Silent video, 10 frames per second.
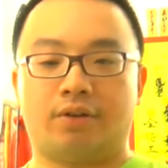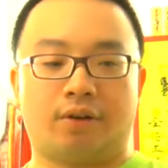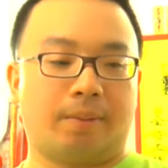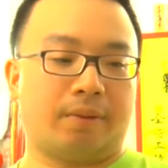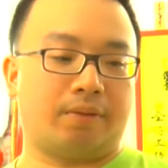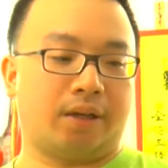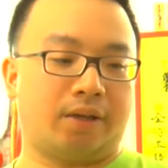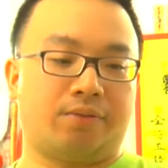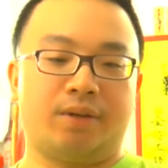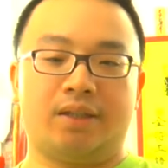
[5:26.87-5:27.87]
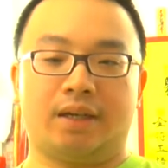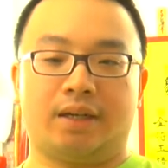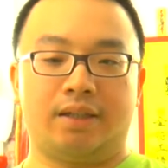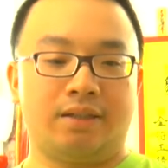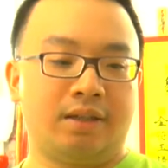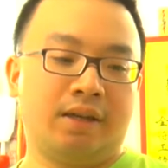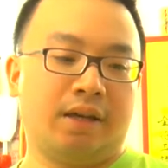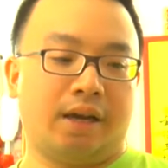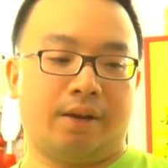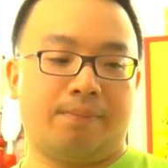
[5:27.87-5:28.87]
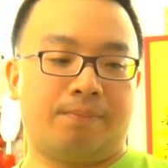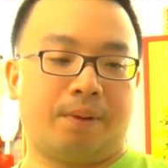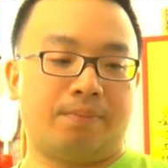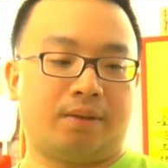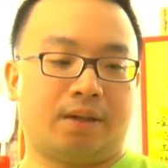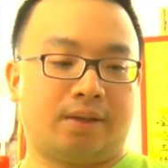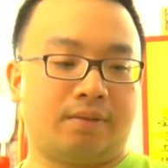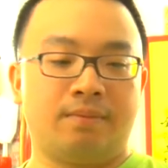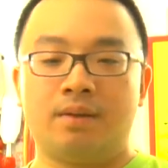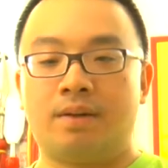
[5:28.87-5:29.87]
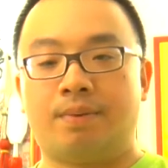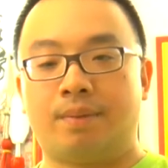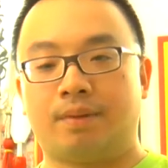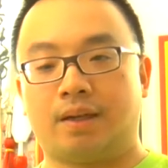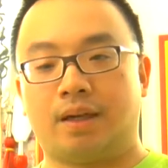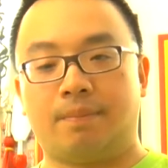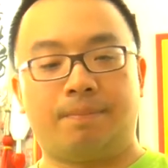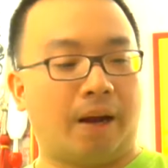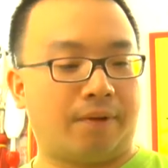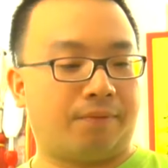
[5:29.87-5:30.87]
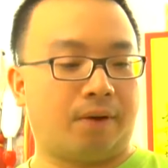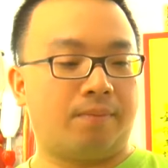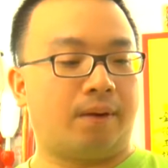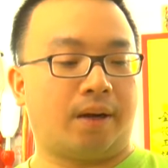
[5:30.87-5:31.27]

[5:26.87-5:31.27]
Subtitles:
Took about like 3 seconds, and it pumped the gun back from